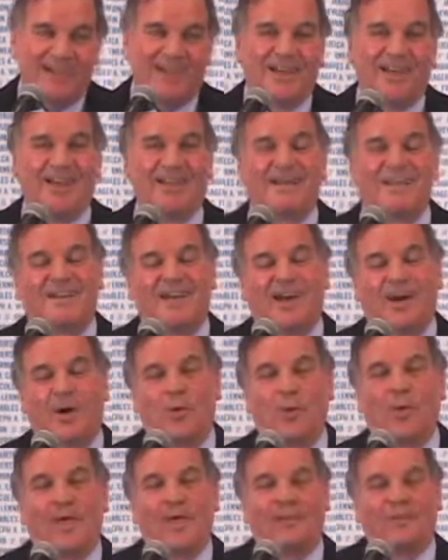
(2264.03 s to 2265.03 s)
and
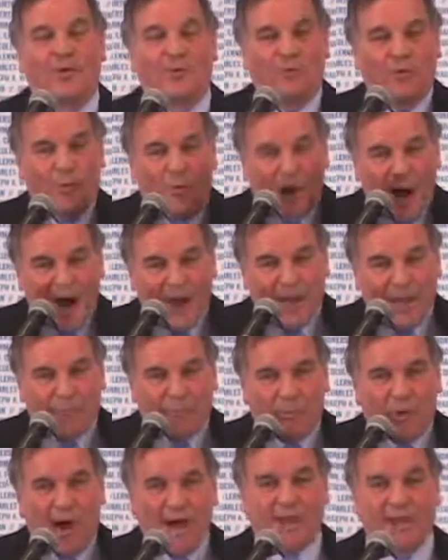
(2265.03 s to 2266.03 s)
we have a variety of
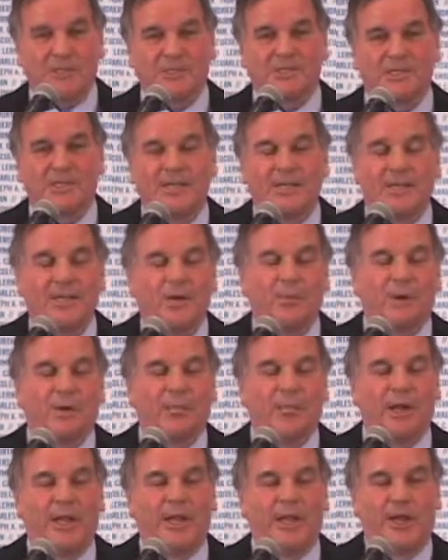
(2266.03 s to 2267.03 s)
products. We
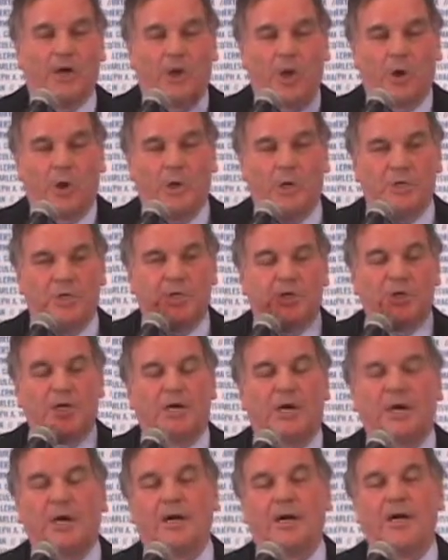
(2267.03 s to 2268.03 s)
really encourage
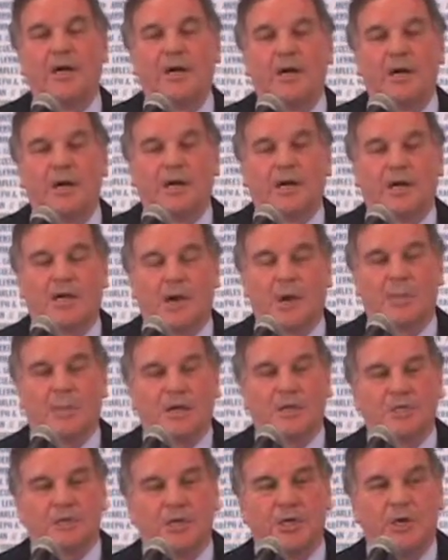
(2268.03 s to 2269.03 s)

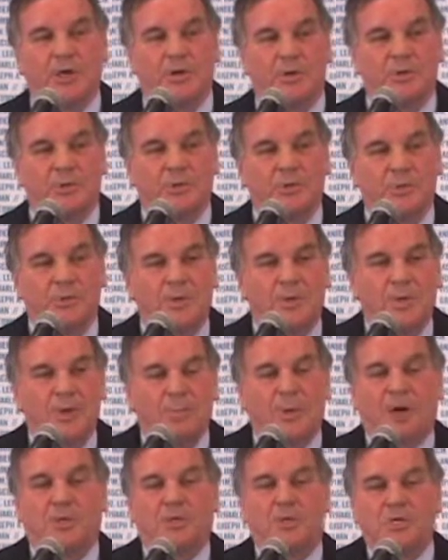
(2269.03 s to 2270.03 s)
companies here to
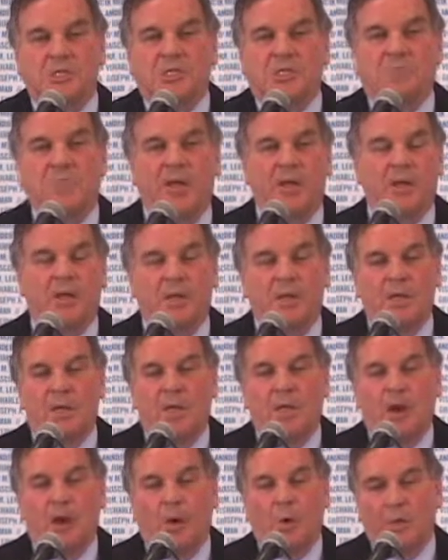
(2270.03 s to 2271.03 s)
participate
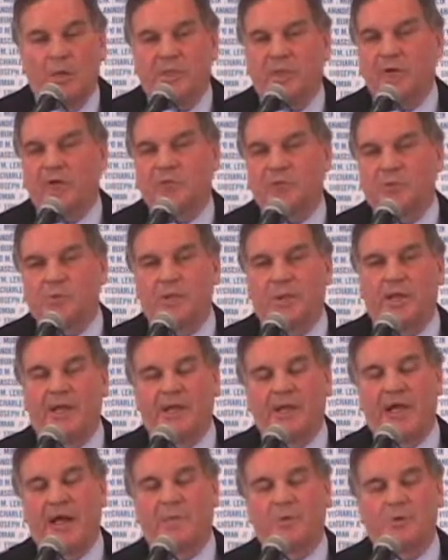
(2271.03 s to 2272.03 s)
with us. It's really
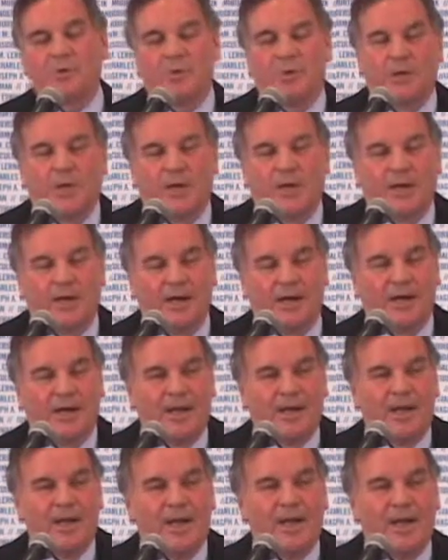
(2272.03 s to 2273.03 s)
an opportunity to